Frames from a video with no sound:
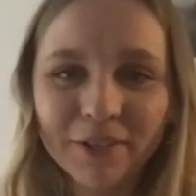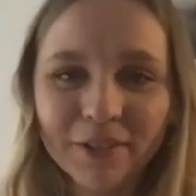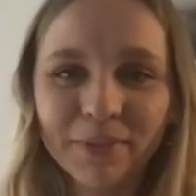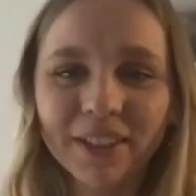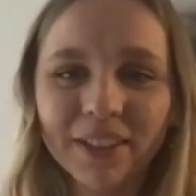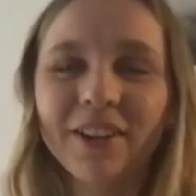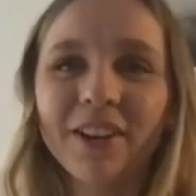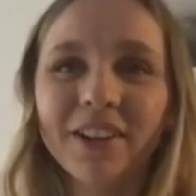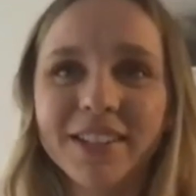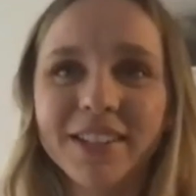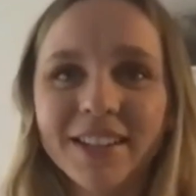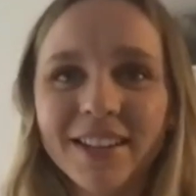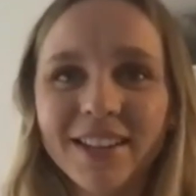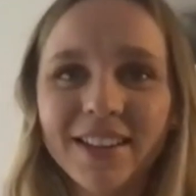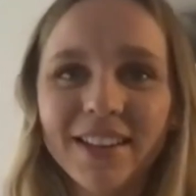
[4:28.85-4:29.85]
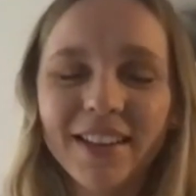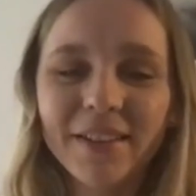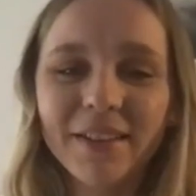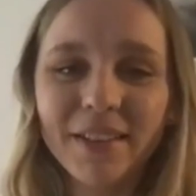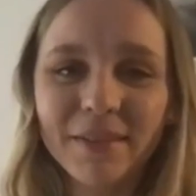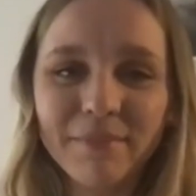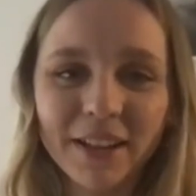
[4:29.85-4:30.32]
because
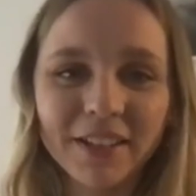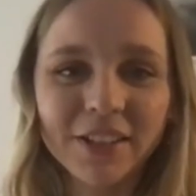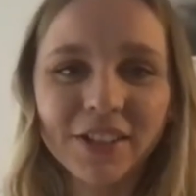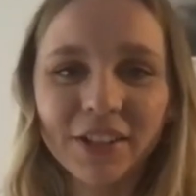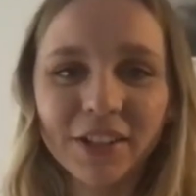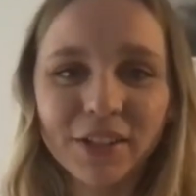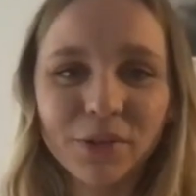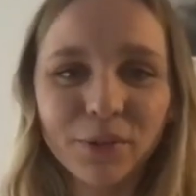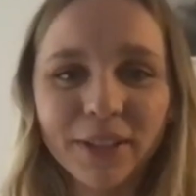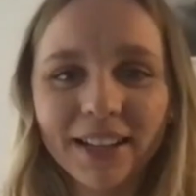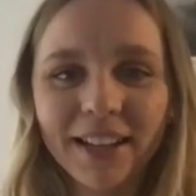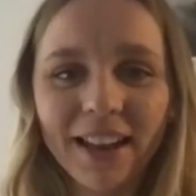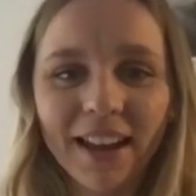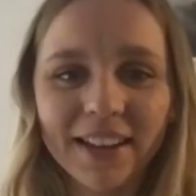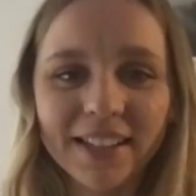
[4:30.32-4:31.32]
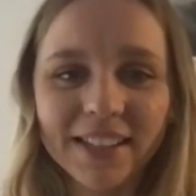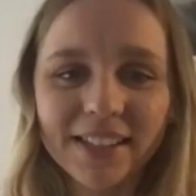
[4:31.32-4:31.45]
managers realize